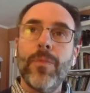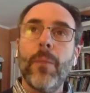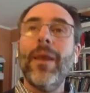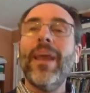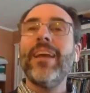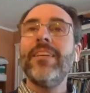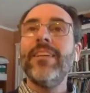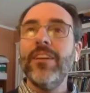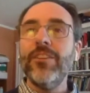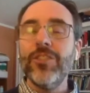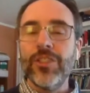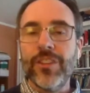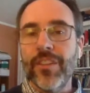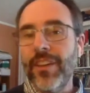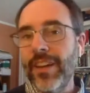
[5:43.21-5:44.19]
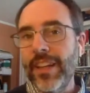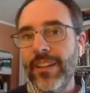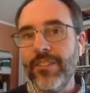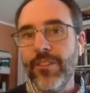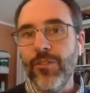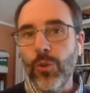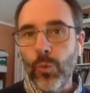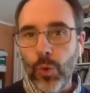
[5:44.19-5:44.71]
paying attention to the needs
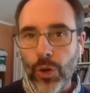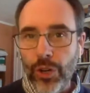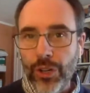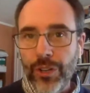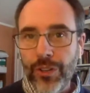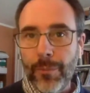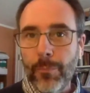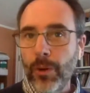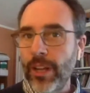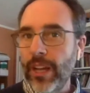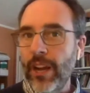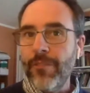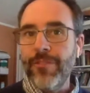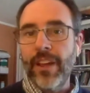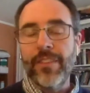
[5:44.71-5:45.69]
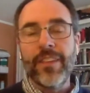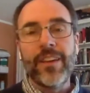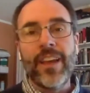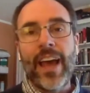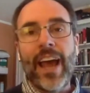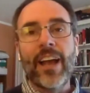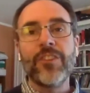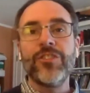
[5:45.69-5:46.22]
of the world and putting our faith into
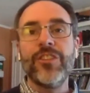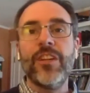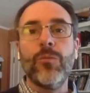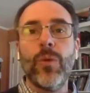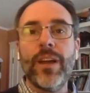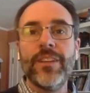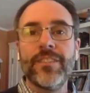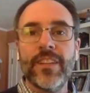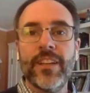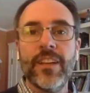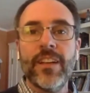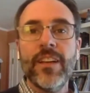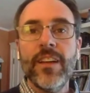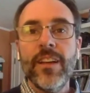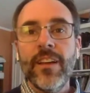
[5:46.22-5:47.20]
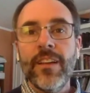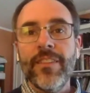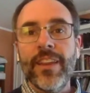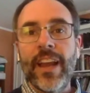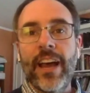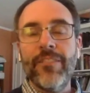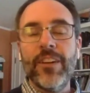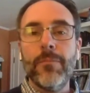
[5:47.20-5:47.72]
action in ways that
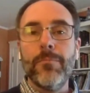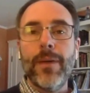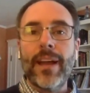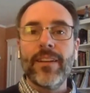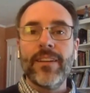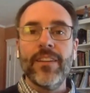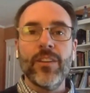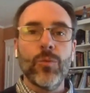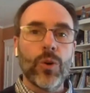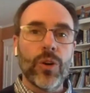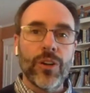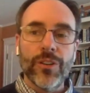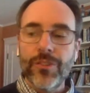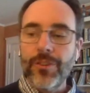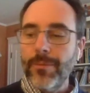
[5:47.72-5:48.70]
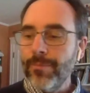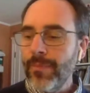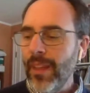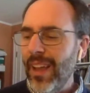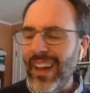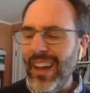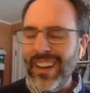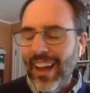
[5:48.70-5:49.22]
have an impact in the world.
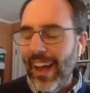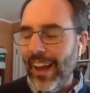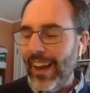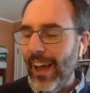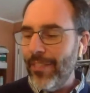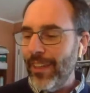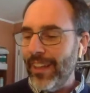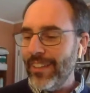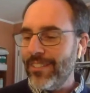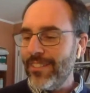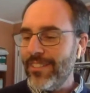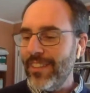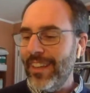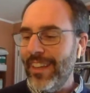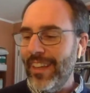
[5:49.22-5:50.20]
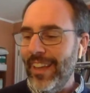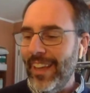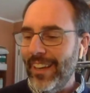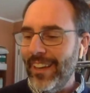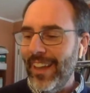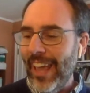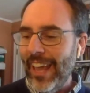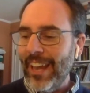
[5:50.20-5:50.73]
And I think it's
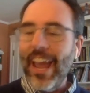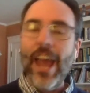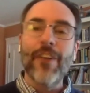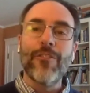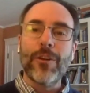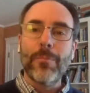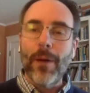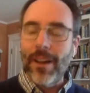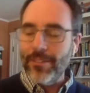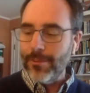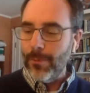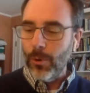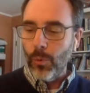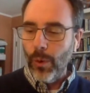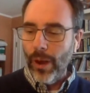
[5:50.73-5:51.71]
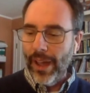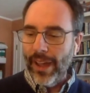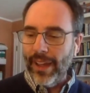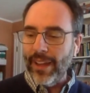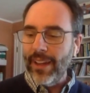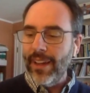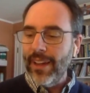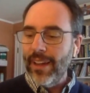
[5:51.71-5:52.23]
in every possible
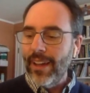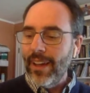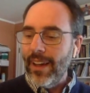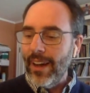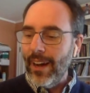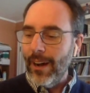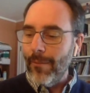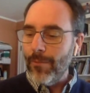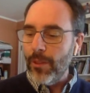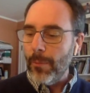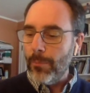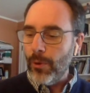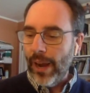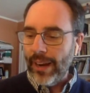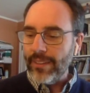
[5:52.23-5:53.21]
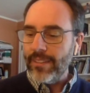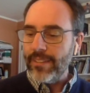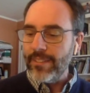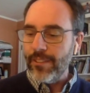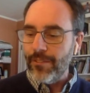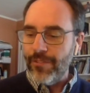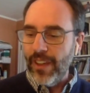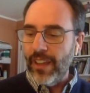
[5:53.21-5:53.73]
way. The practice
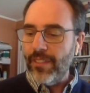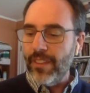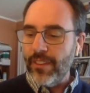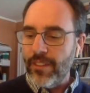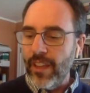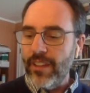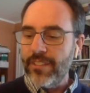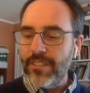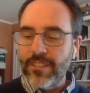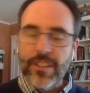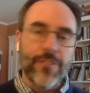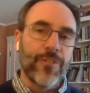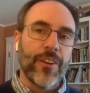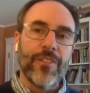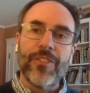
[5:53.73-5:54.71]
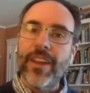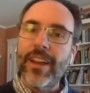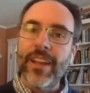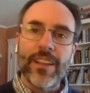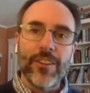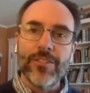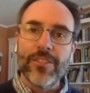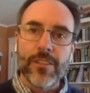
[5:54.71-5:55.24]
of faith is different than
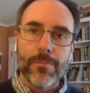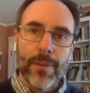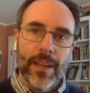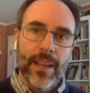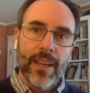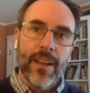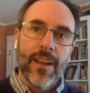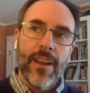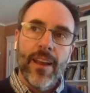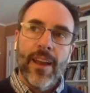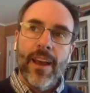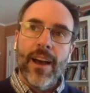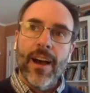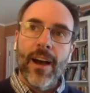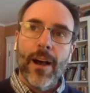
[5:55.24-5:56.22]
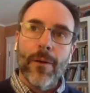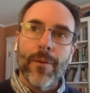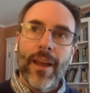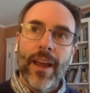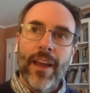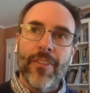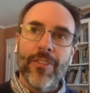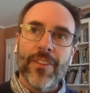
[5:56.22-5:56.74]
it used to be.
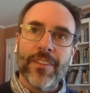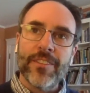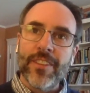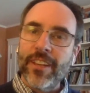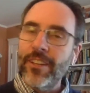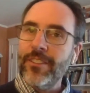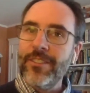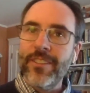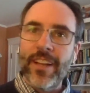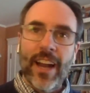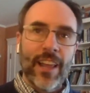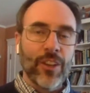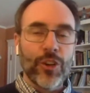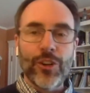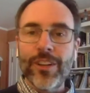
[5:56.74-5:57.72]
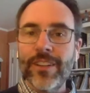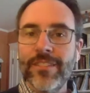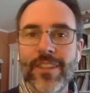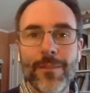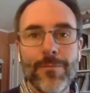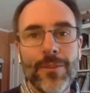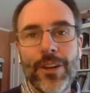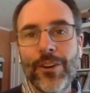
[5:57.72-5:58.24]
And the skills that I learned in
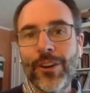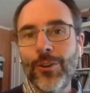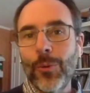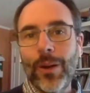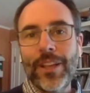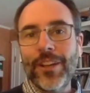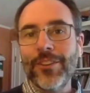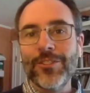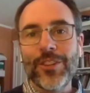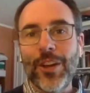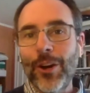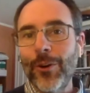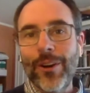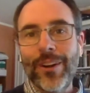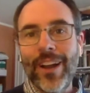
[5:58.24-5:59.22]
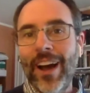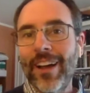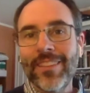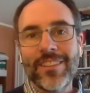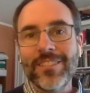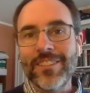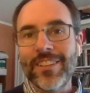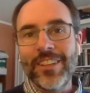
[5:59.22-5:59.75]
seminary 20 years ago are not the
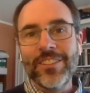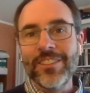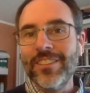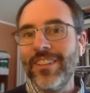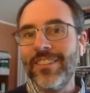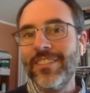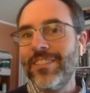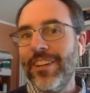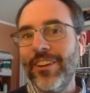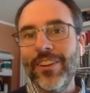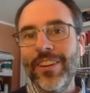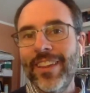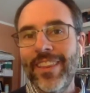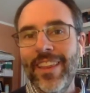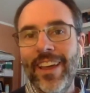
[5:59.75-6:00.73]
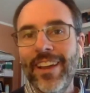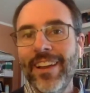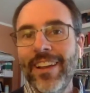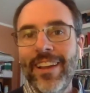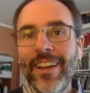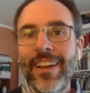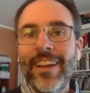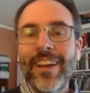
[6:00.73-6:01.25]
skills necessarily that
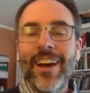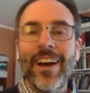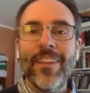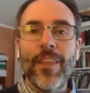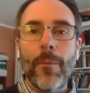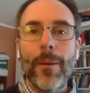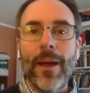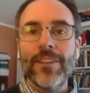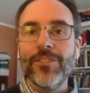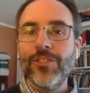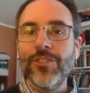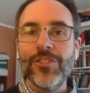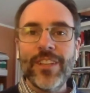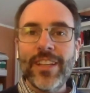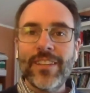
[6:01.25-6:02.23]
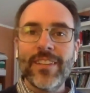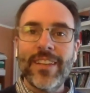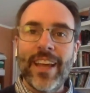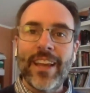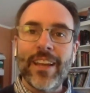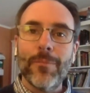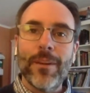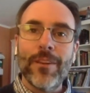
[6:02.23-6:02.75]
pastors need today to be